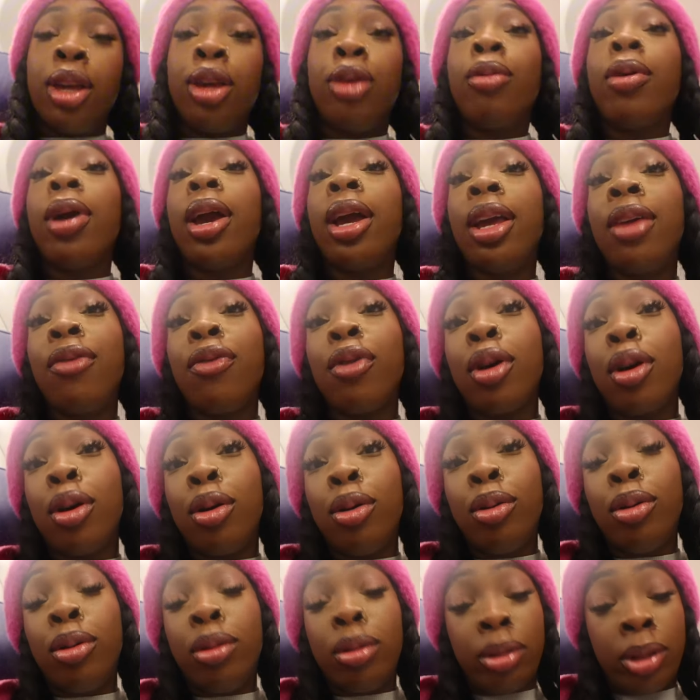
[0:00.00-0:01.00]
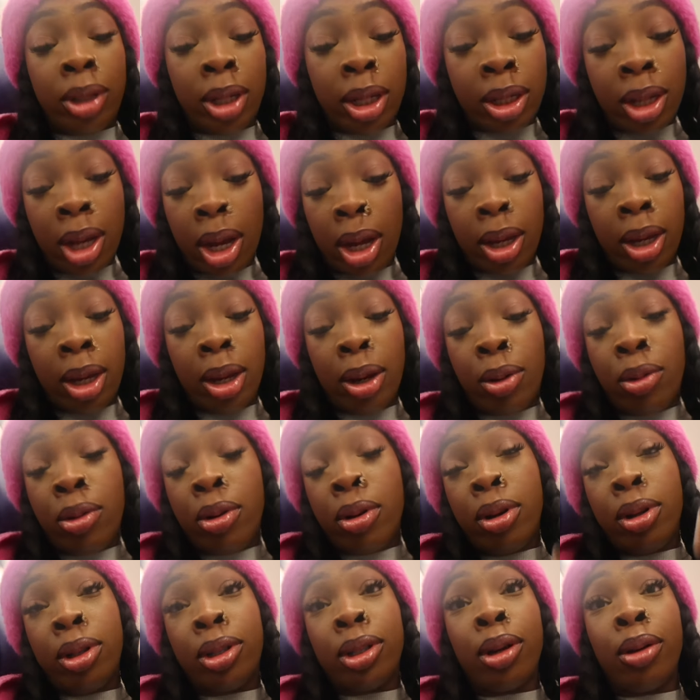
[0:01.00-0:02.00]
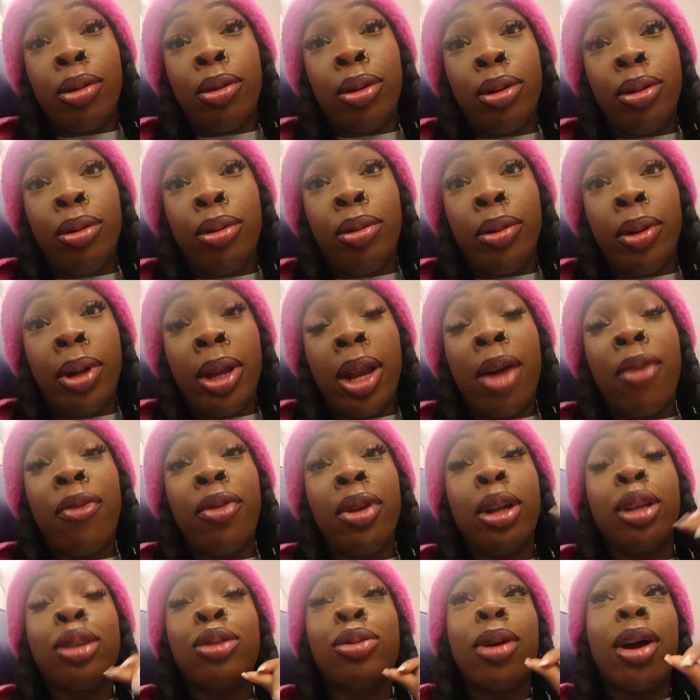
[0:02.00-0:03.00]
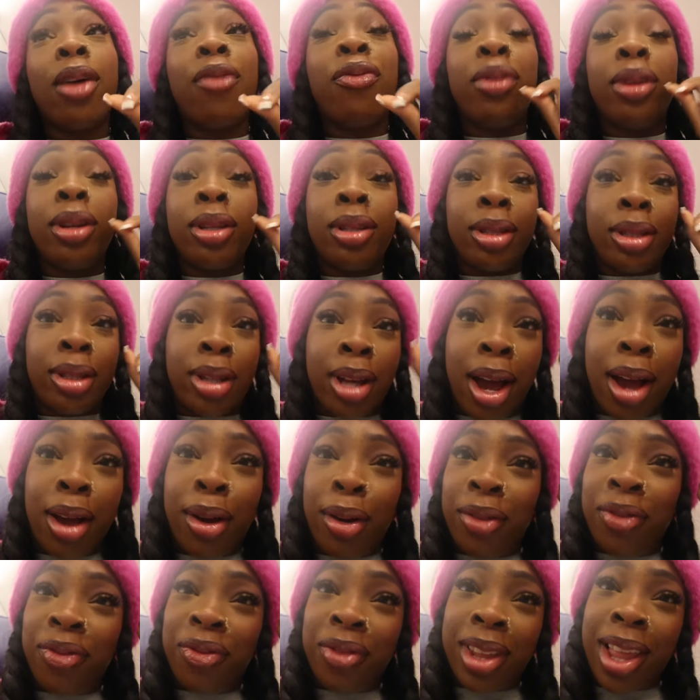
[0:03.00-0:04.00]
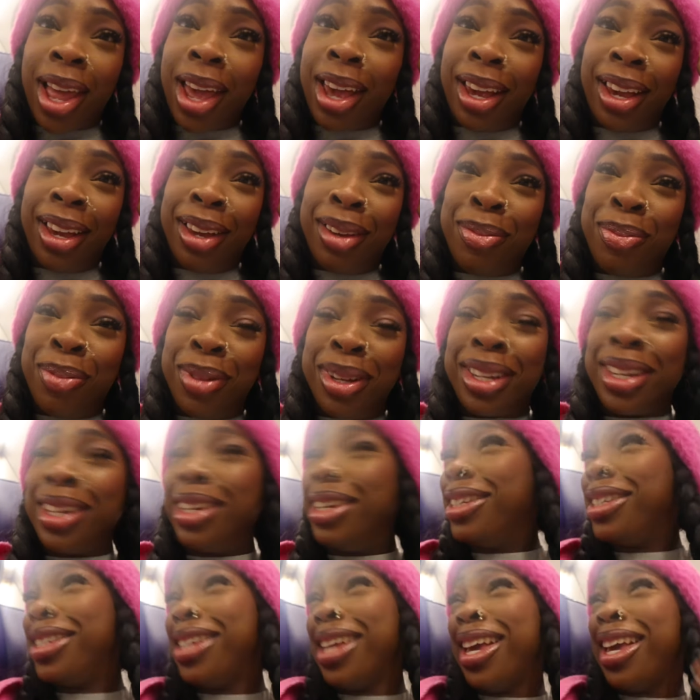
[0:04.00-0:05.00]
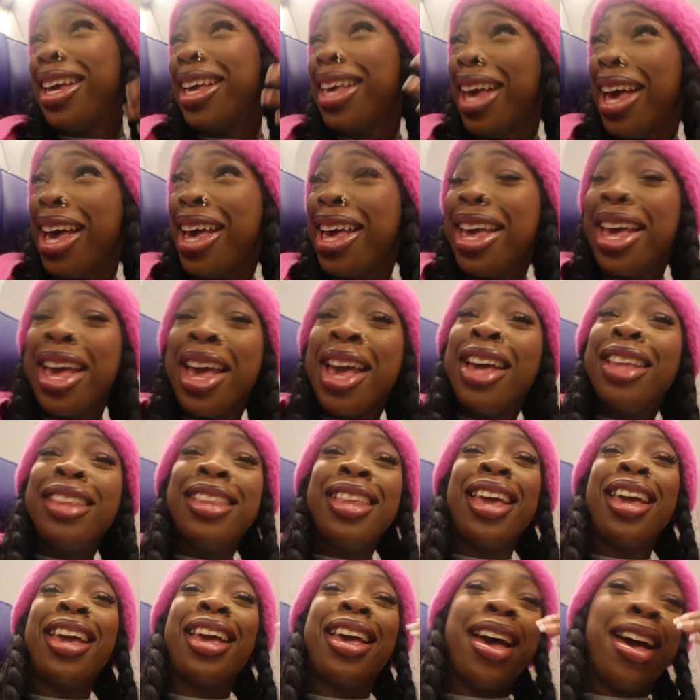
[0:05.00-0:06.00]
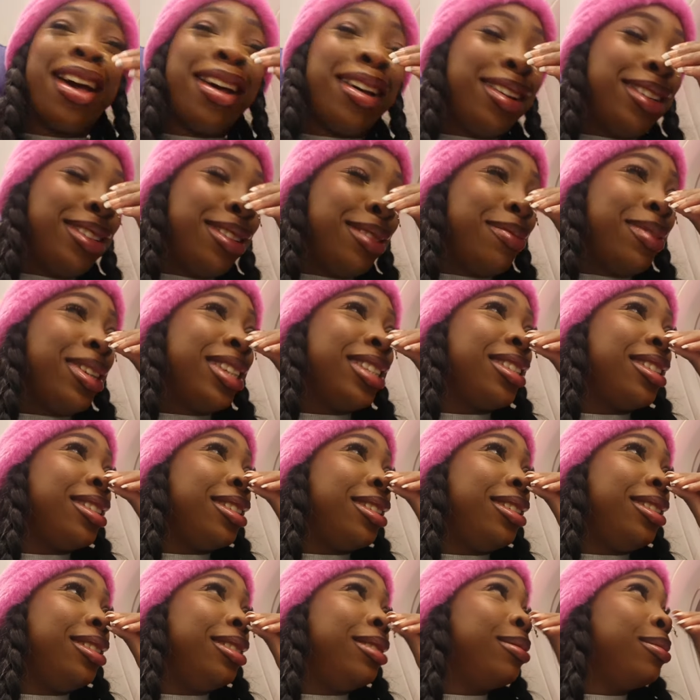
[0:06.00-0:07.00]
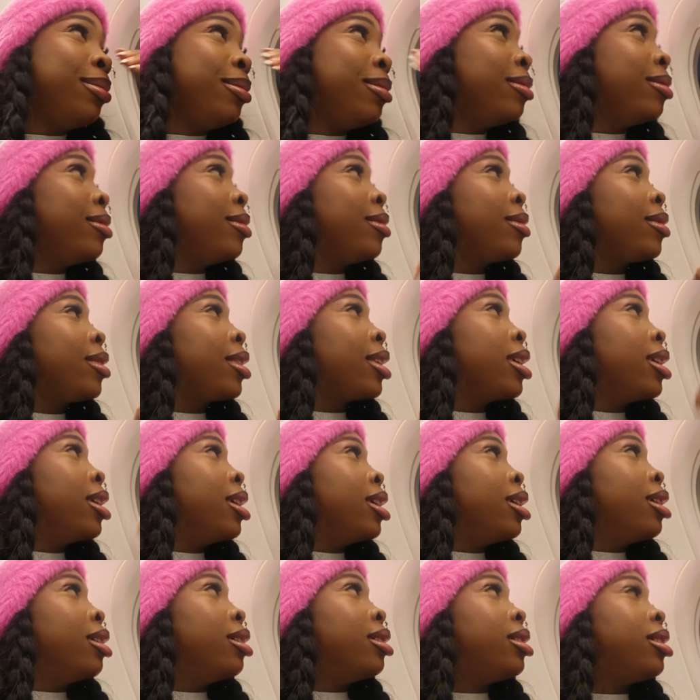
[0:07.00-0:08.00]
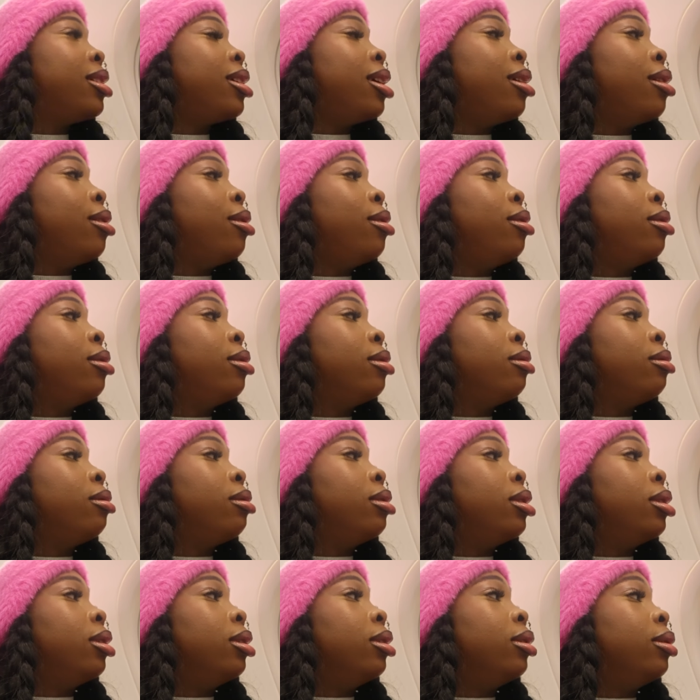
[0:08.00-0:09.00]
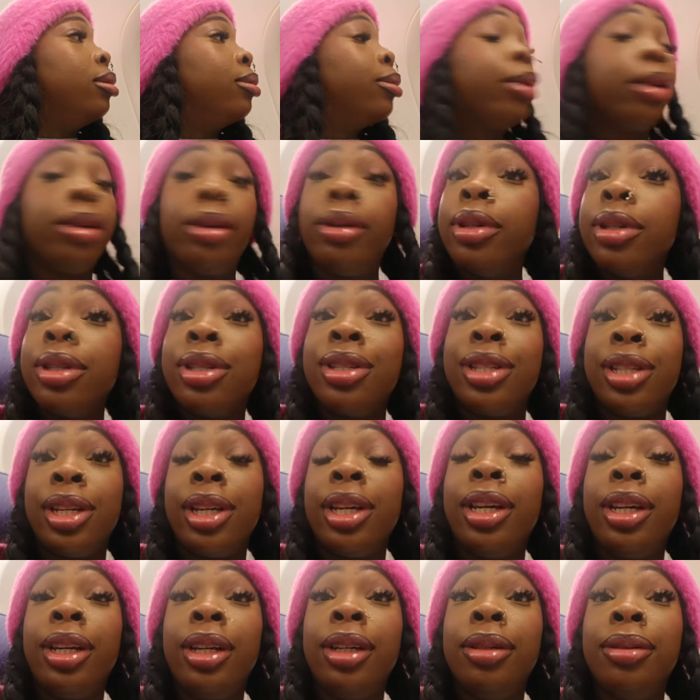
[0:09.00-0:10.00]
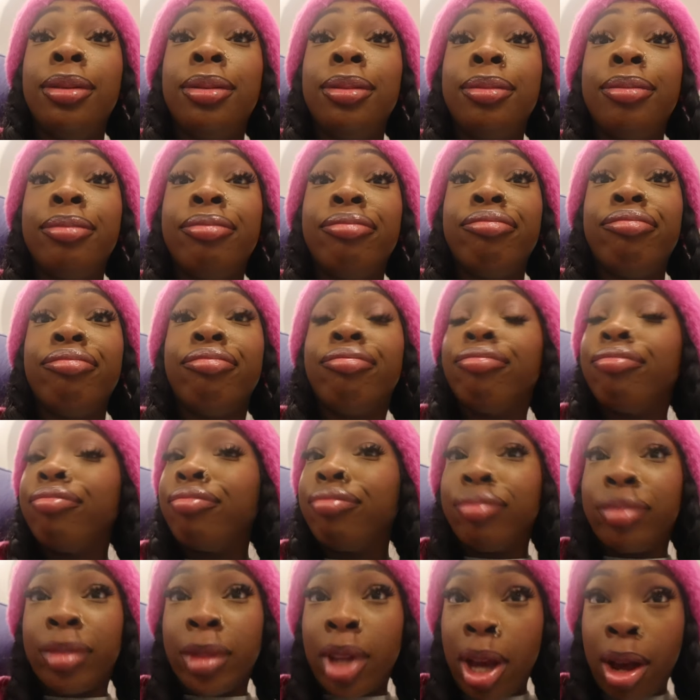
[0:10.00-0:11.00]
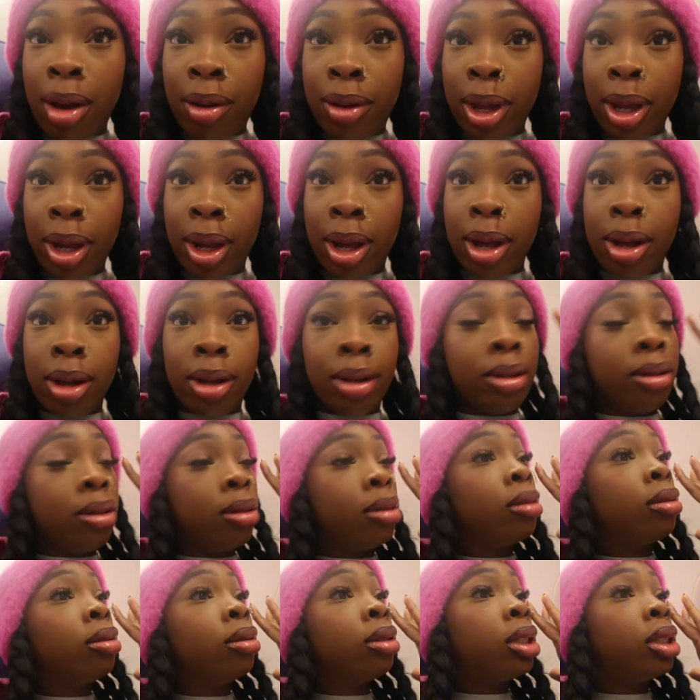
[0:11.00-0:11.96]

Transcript: You can't even Google TikTok headquarters on Google, and I'm gonna try for this entire flight because they, they got us messed up. So um, we're gonna see how it goes.